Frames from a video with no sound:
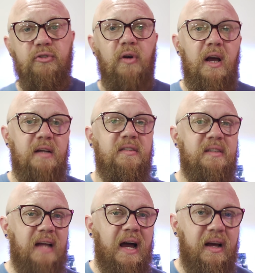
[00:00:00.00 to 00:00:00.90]
trying to
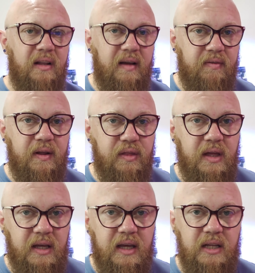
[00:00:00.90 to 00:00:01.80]
dial
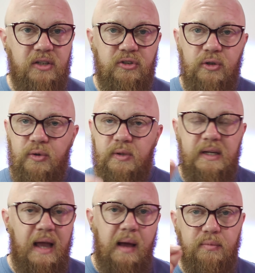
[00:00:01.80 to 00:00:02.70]
everything into
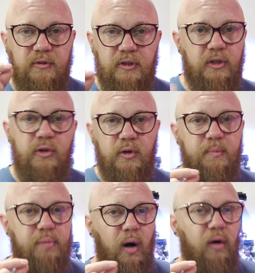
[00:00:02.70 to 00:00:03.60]
the absolute
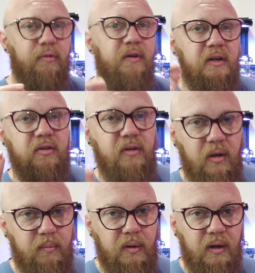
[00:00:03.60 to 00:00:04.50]
perfect
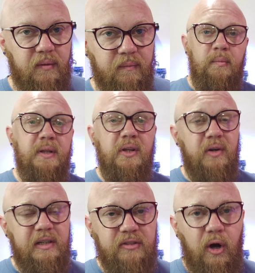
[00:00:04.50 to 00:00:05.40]
number. But
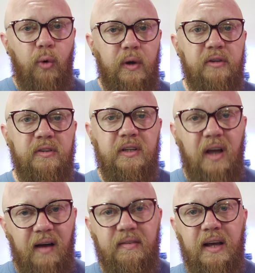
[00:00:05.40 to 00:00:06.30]
there is always the
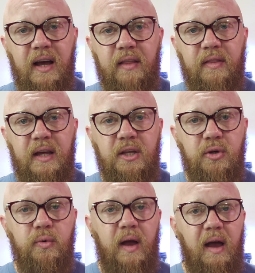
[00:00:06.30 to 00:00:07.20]
caveat that
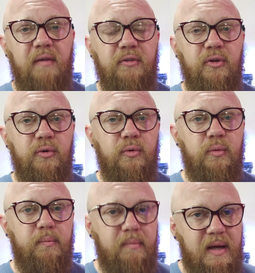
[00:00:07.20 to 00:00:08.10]
you have
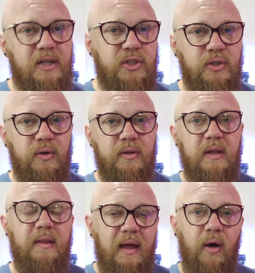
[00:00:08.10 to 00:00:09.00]
to make sure
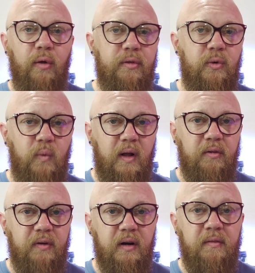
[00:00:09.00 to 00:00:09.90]
that the health and
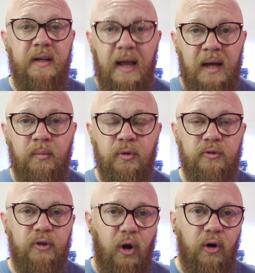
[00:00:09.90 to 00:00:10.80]
welfare of the
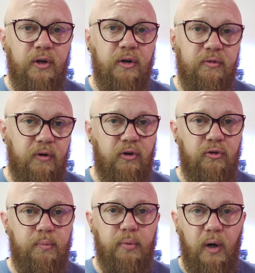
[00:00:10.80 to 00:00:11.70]
animals are your
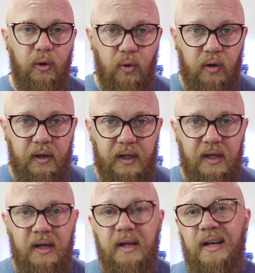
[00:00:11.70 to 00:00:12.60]
first priority.
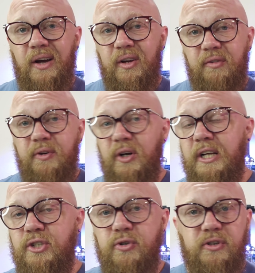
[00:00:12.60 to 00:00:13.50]
Now, if you're
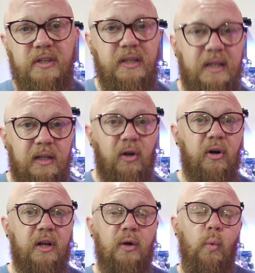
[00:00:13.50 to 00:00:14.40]
interested in
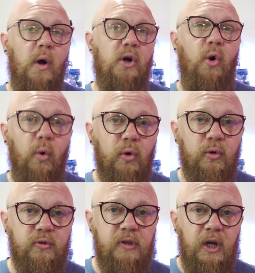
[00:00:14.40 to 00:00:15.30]
learning what
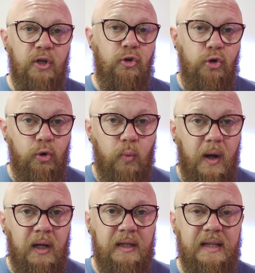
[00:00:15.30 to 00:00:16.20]
corals do
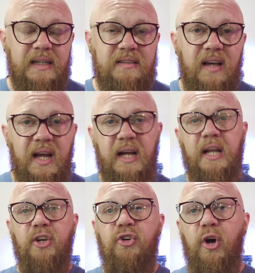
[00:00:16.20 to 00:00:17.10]
well in a tank
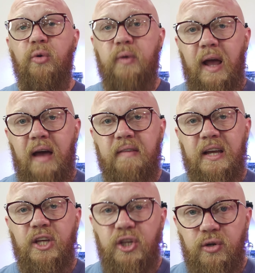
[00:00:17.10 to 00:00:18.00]
and don't have
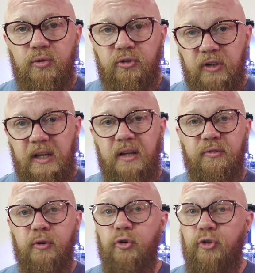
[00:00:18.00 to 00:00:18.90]
a huge need
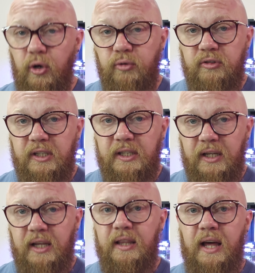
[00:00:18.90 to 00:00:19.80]
for dosing
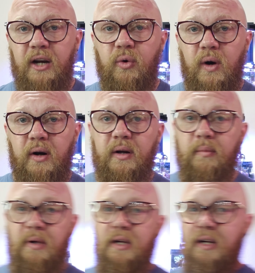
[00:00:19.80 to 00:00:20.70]
in that
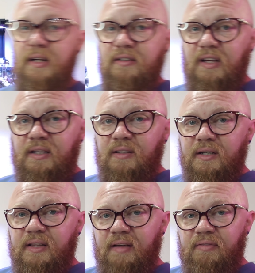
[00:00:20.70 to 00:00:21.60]
aquarium, take a
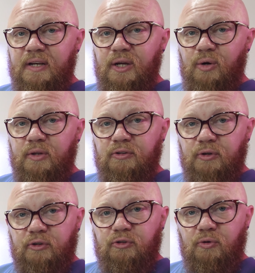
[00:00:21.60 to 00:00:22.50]
look at that video that's
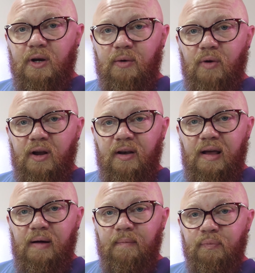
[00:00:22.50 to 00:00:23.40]
on the screen right
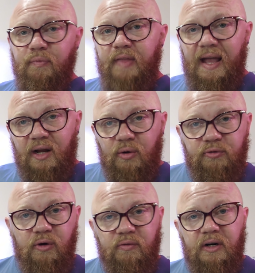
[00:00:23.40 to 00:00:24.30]
now. That
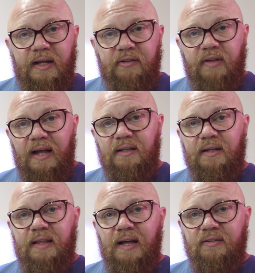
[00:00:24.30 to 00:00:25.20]
goes over
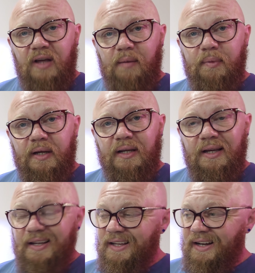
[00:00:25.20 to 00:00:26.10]
exactly that topic,
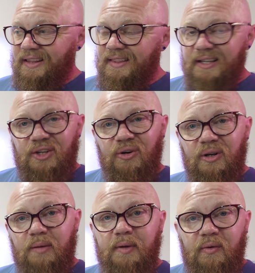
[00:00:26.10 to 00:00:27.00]
and I think you're
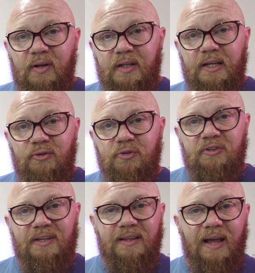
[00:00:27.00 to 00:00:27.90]
going to be really
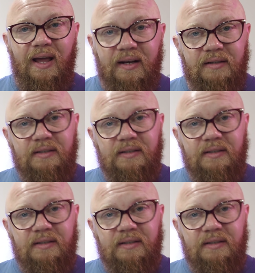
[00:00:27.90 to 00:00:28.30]
interested in that.